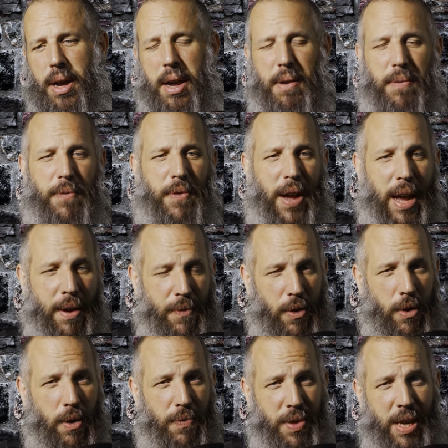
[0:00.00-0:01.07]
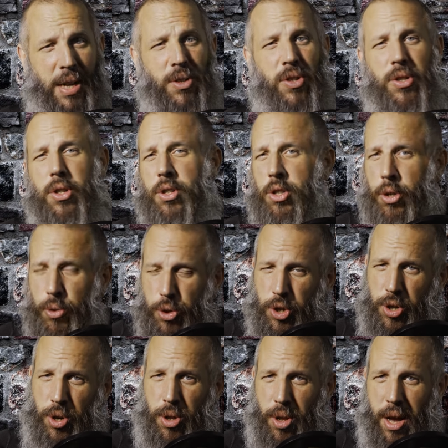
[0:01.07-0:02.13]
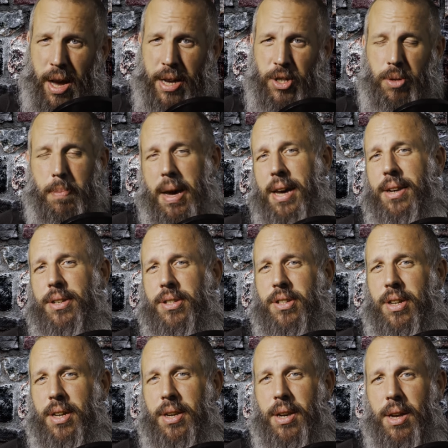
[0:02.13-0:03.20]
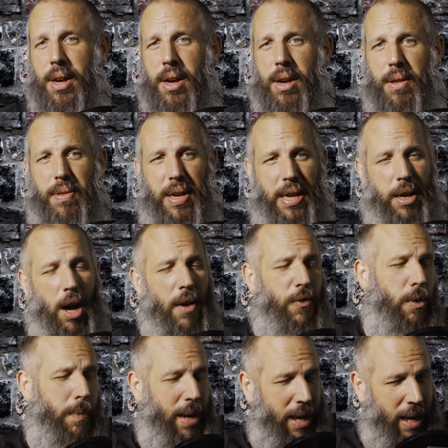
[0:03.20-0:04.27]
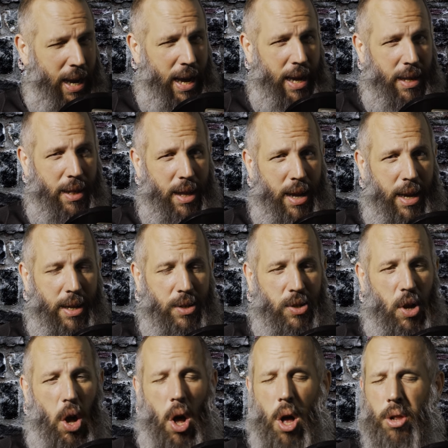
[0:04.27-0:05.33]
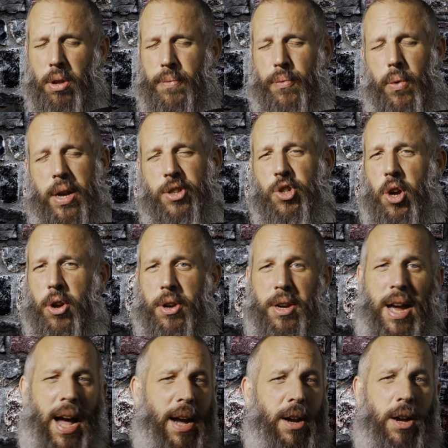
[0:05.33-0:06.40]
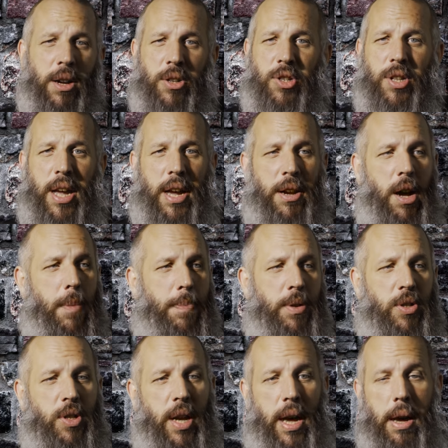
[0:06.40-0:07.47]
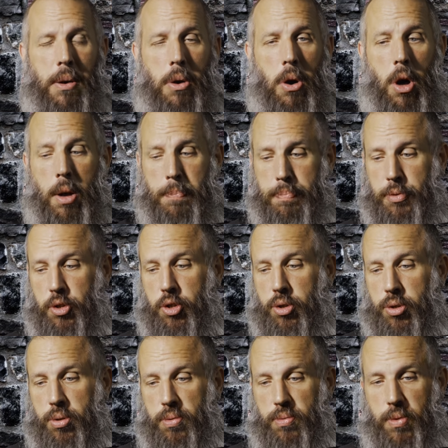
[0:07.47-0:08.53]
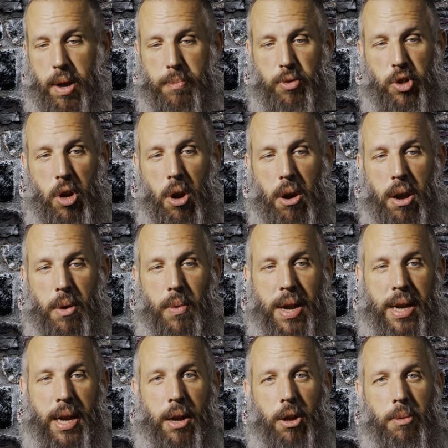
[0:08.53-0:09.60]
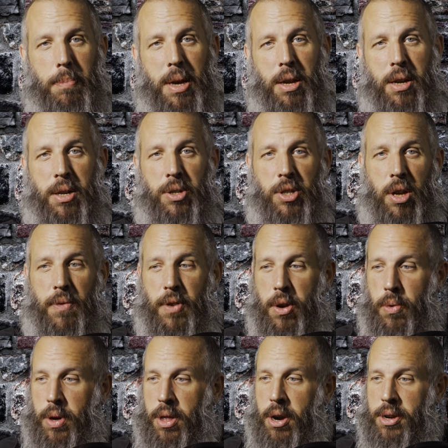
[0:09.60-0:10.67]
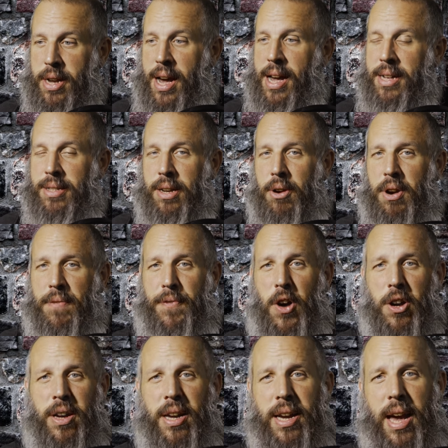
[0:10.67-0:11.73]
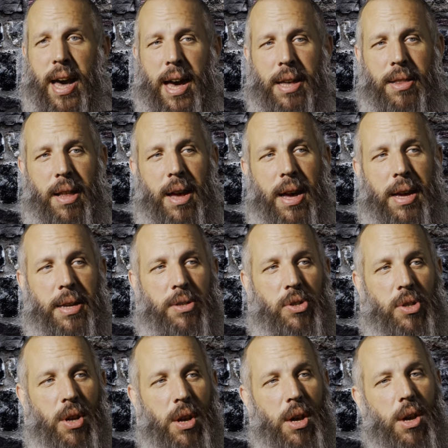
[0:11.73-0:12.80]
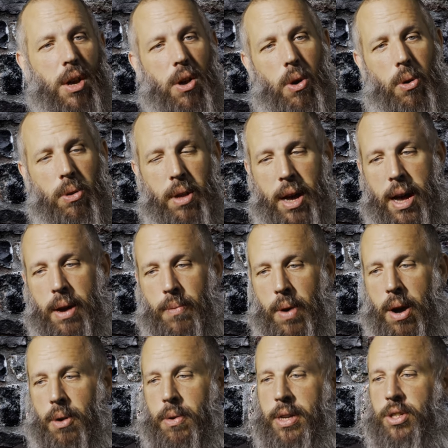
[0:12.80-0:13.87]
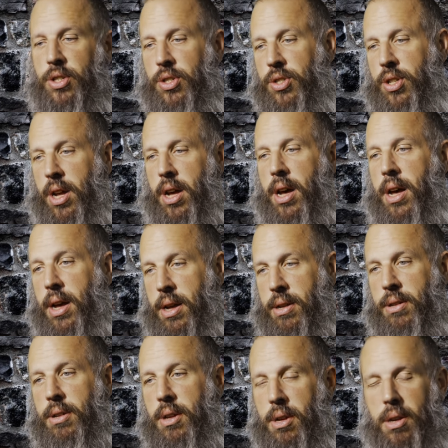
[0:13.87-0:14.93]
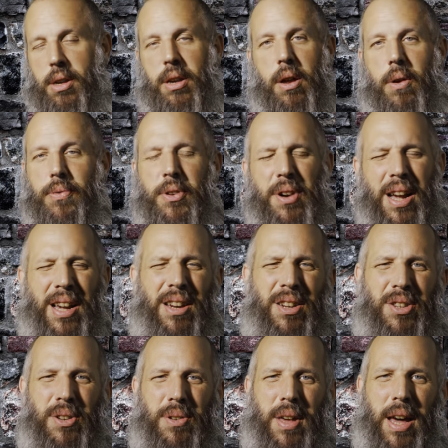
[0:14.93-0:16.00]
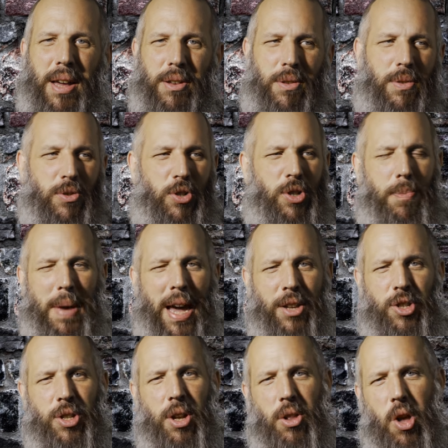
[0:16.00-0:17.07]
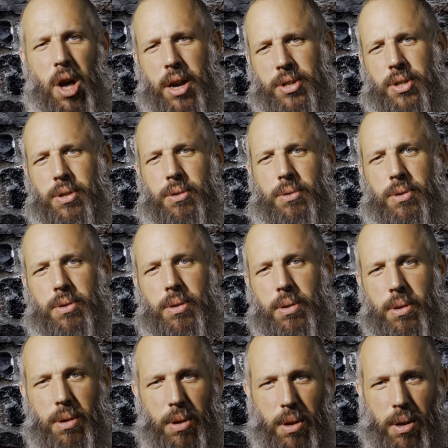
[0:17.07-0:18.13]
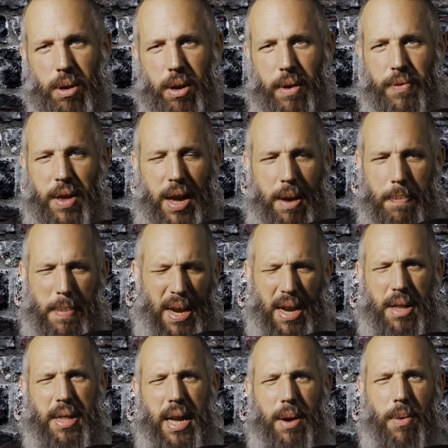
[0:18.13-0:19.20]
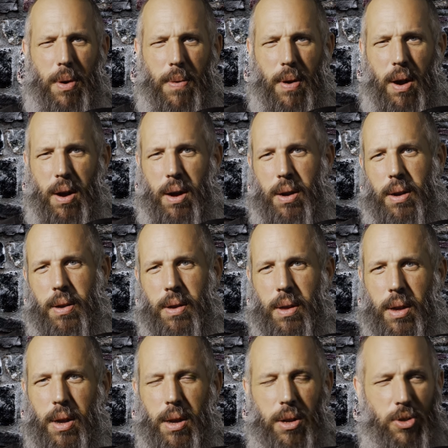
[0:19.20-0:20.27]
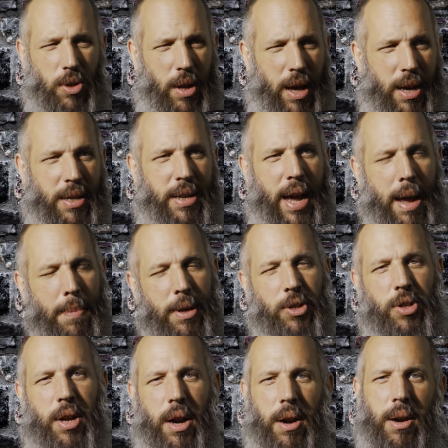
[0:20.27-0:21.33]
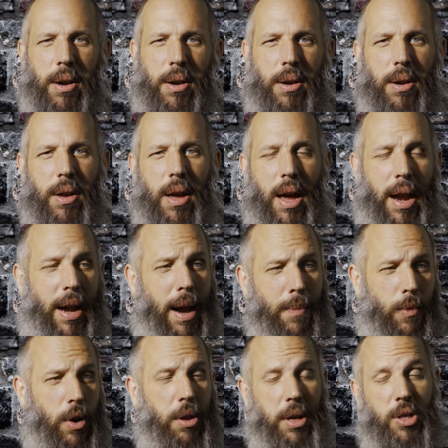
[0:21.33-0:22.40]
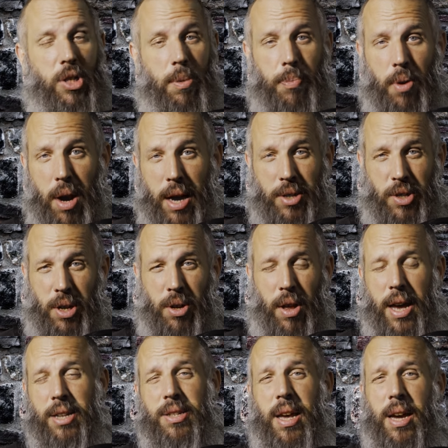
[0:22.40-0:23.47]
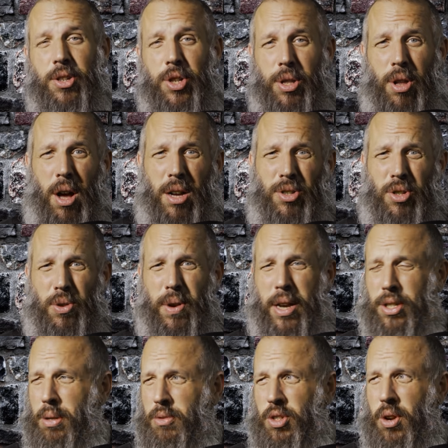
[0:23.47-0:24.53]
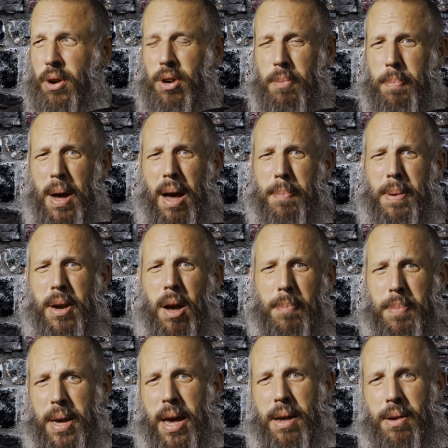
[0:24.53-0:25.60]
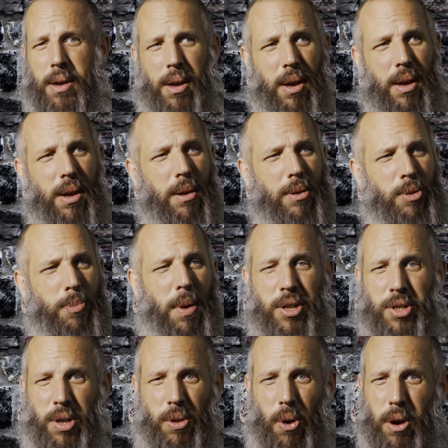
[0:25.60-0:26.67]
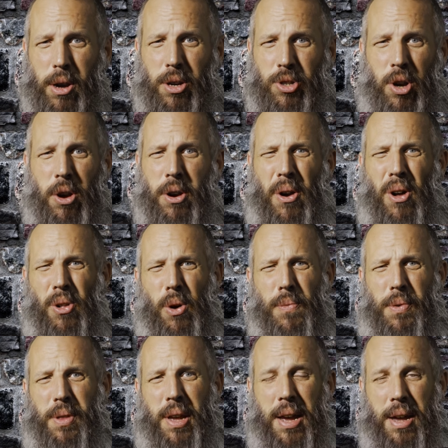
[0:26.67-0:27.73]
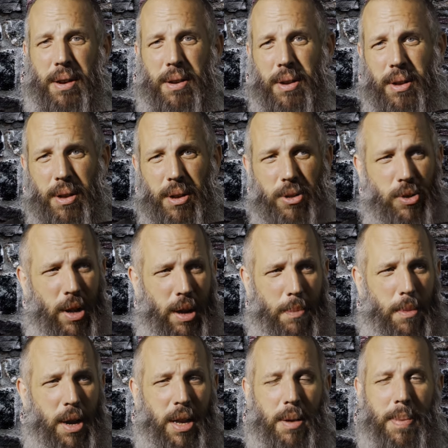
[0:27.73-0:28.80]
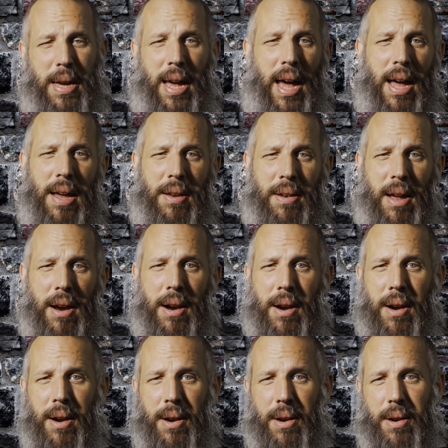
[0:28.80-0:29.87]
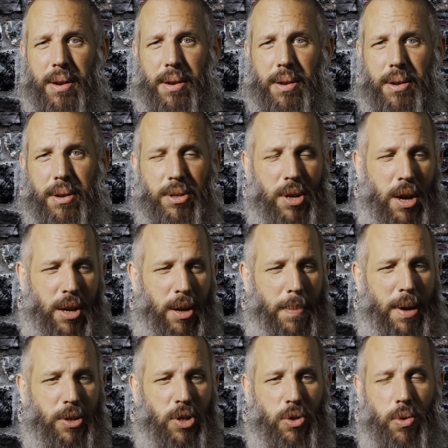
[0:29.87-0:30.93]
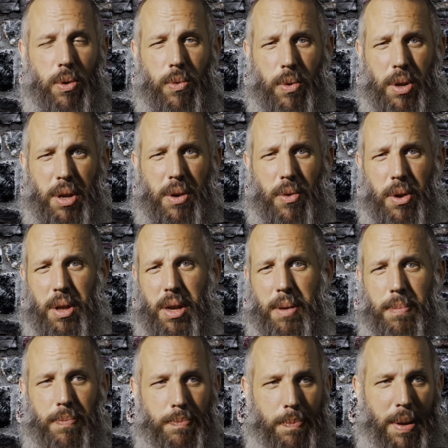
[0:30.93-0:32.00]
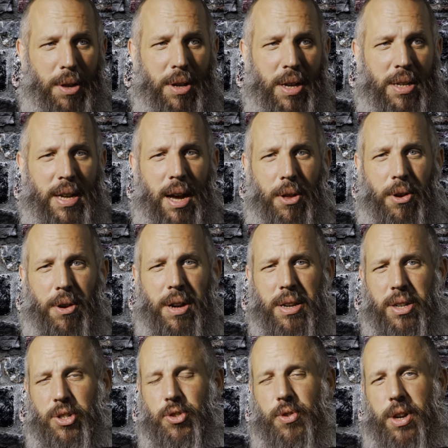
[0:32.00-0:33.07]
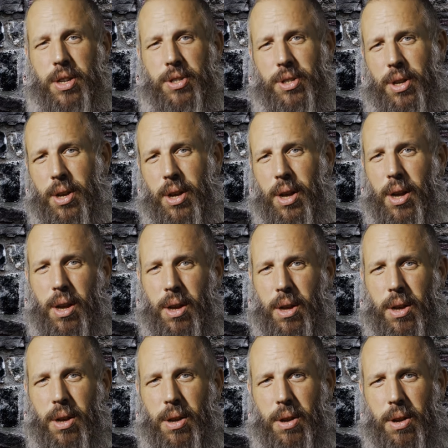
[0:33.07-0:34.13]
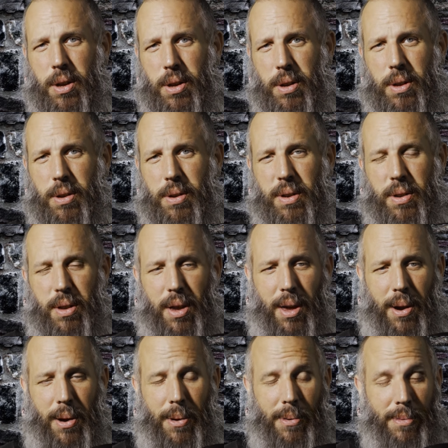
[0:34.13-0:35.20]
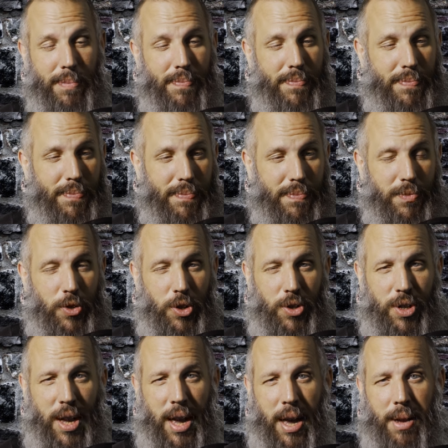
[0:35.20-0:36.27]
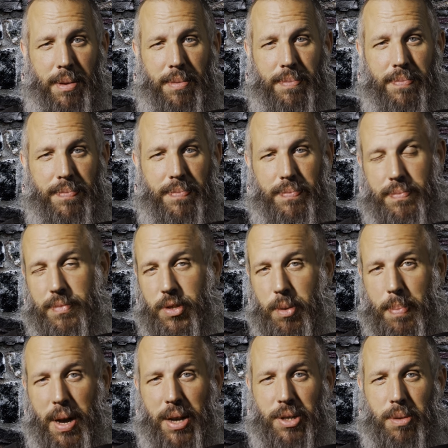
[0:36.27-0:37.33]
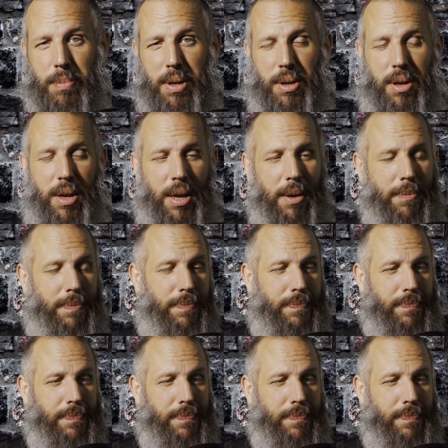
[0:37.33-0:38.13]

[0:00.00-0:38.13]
in favor of the institutionalized medicine, the government guidelines, all of which are not going to stand up and say, oops, I'm sorry we killed millions of you with our dietary fucking guidelines. Hold on while we just, uh, you know, they're not going to do that. Just imagine the lawsuits if they admitted they were wrong. There's a lot of damage there. And I'm really surprised the class action lawsuit hasn't started popping up yet. Surprised the lawyers aren't all over that. There's a lot of money to be had there. You're talking about suing really, really billion dollar industries. You know, just saying, it's a possibility.